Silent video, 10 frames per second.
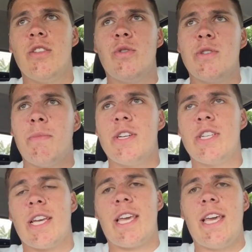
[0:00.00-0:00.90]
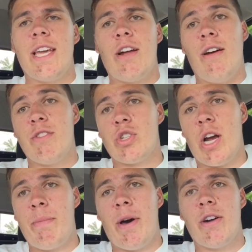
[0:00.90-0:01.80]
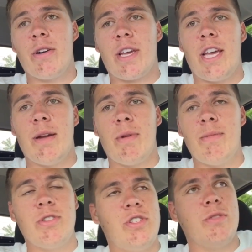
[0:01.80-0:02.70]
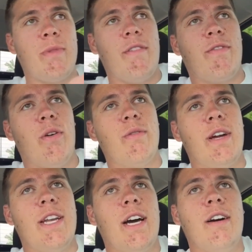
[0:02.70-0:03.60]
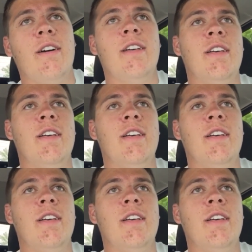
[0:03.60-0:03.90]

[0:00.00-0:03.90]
through as much as I can. I don't have a tripod or a camera. I'm just using my phone right now.